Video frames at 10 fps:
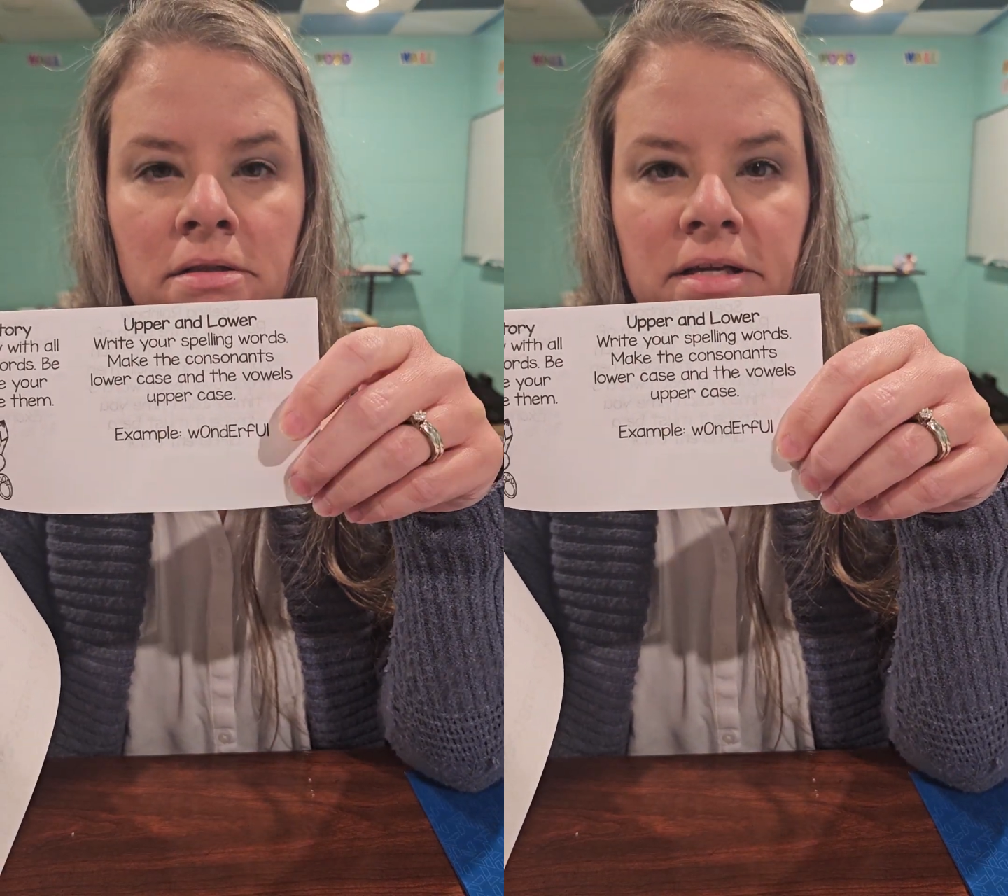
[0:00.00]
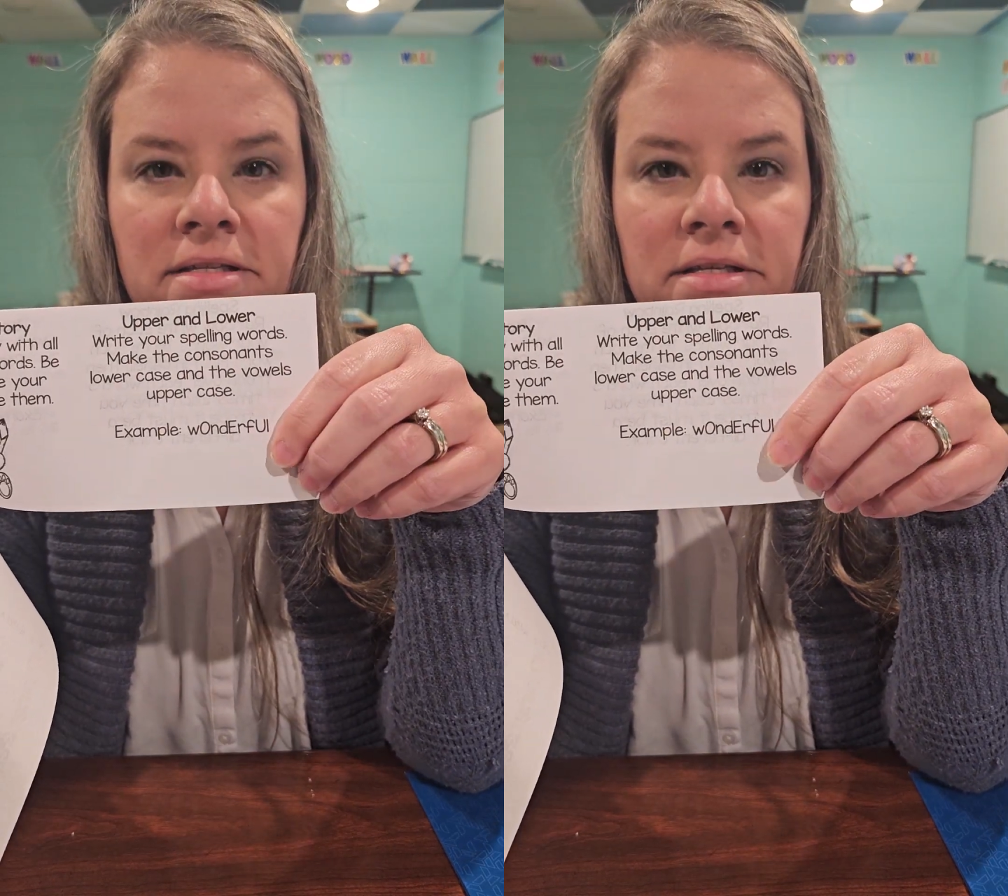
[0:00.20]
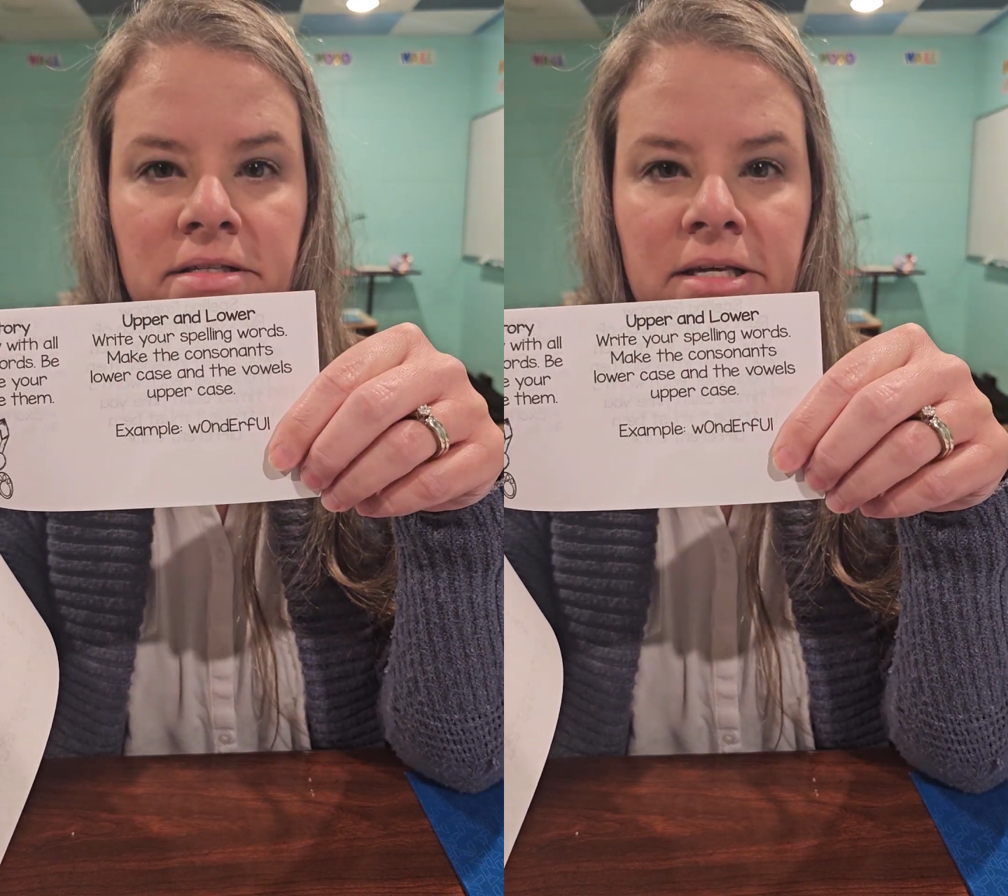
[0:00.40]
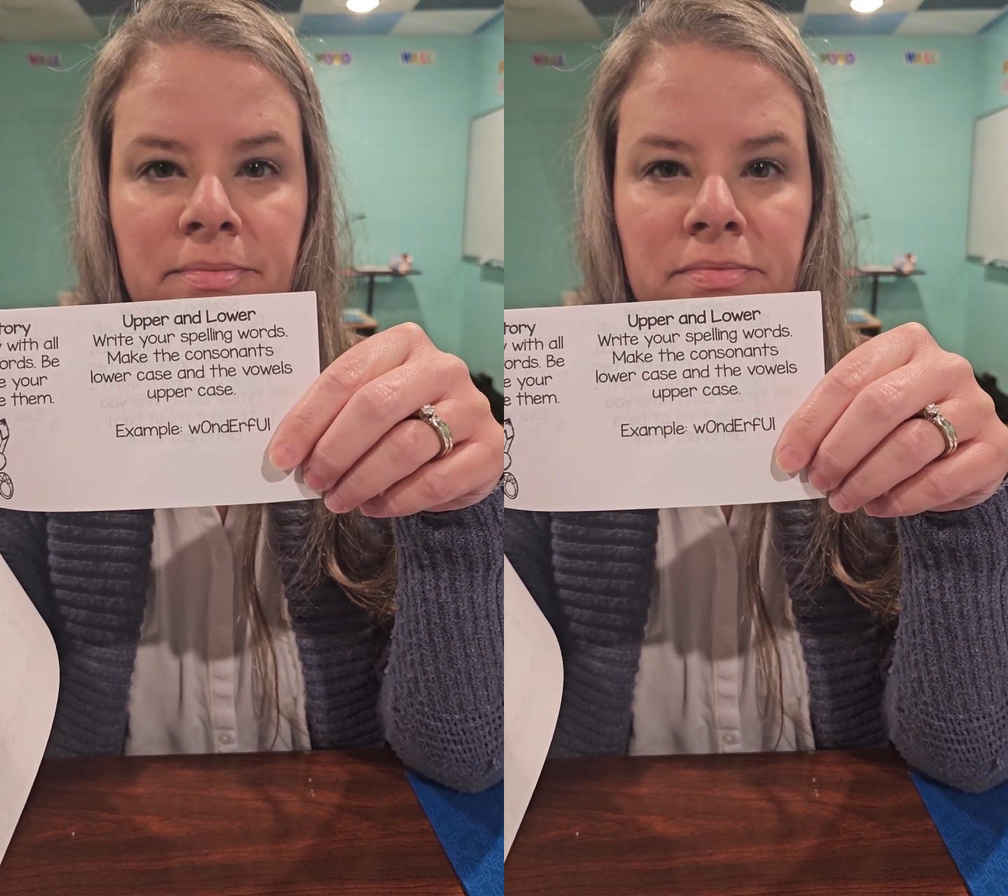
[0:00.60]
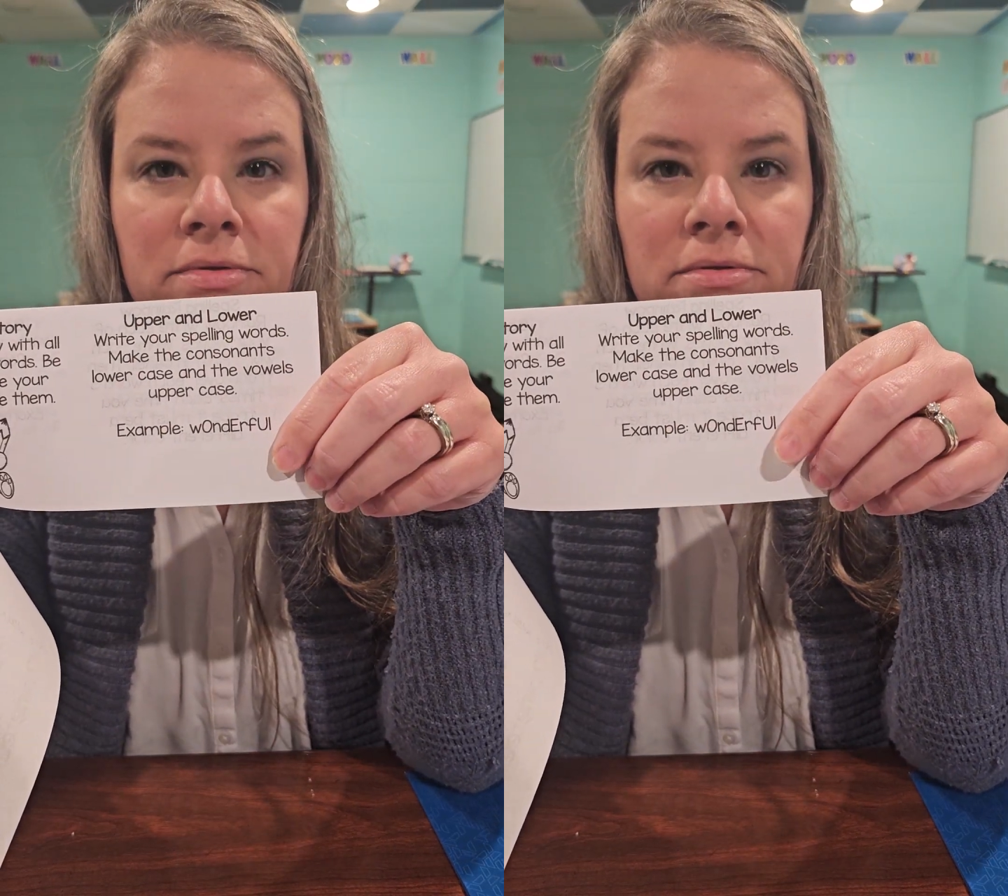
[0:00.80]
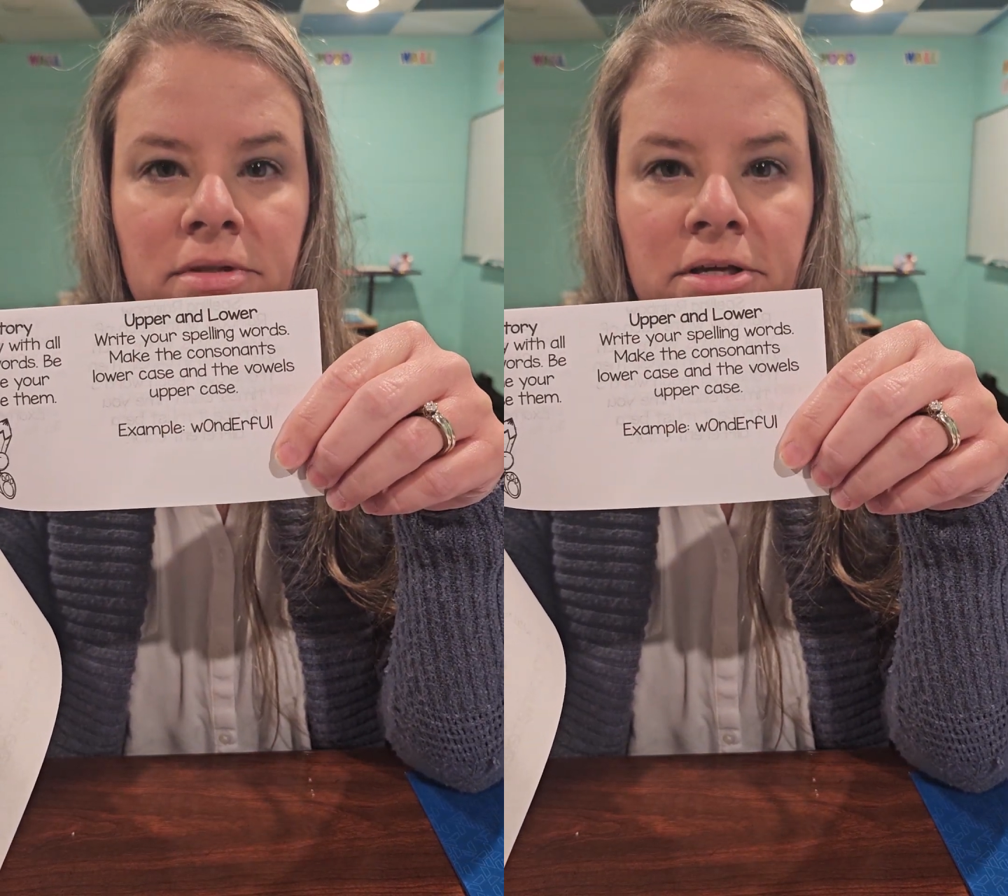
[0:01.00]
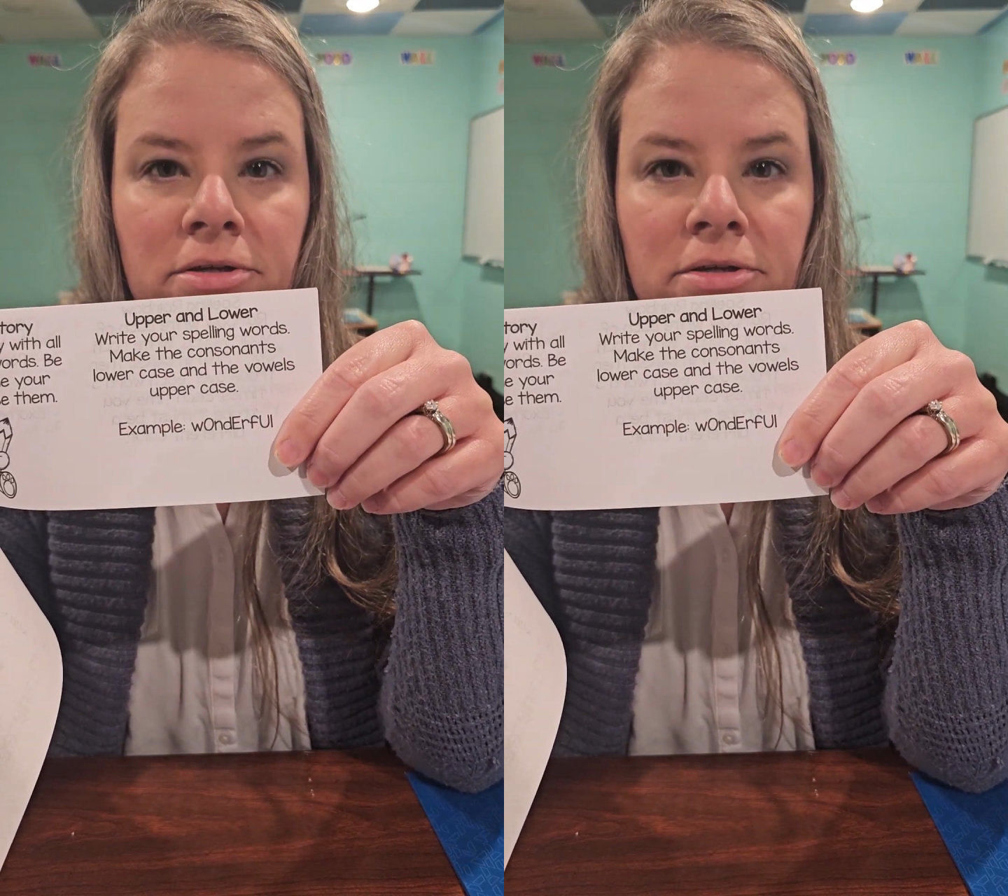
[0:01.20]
That's the example they